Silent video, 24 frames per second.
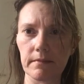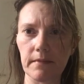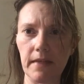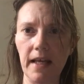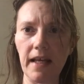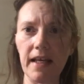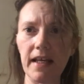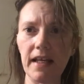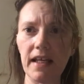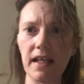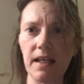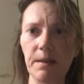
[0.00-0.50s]

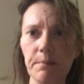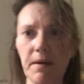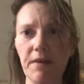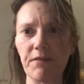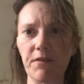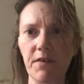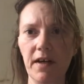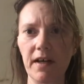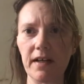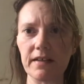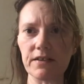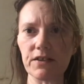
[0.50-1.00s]
Hey my
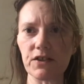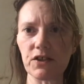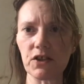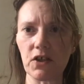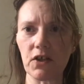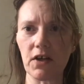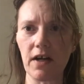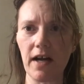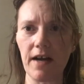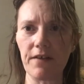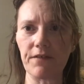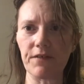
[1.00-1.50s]
friends,
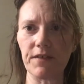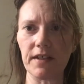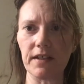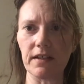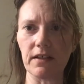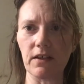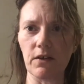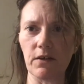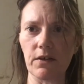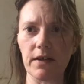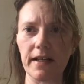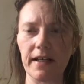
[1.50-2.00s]
Crafty
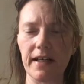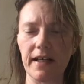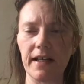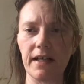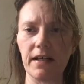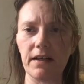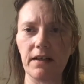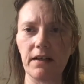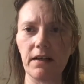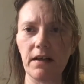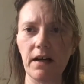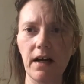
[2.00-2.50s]
Lori
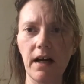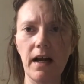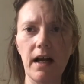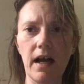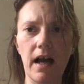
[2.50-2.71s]
here.